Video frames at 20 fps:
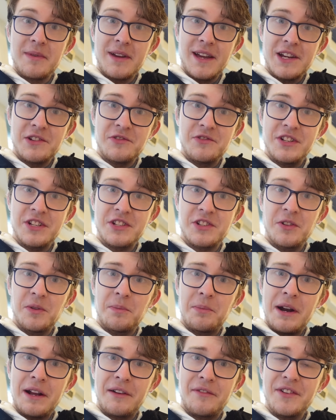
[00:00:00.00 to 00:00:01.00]
me a traditional
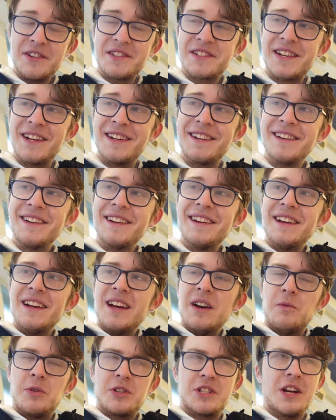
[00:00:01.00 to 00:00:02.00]
breakfast,
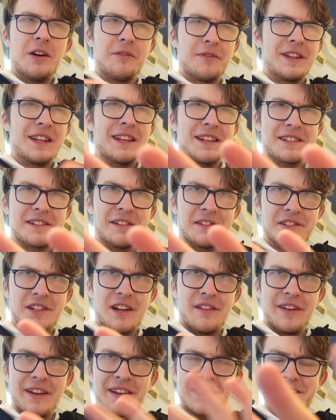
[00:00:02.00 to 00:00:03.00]
which hopefully they're still
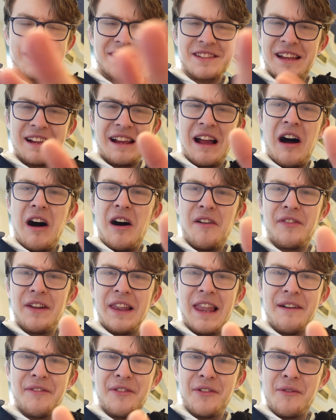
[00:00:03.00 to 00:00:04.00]
serving because it's like
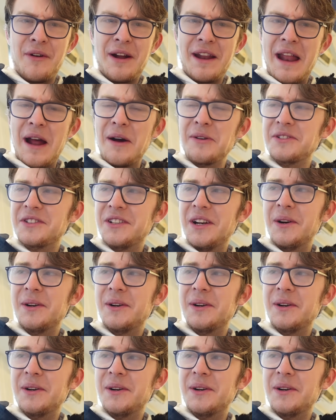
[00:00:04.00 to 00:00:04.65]
11:30 right now, so.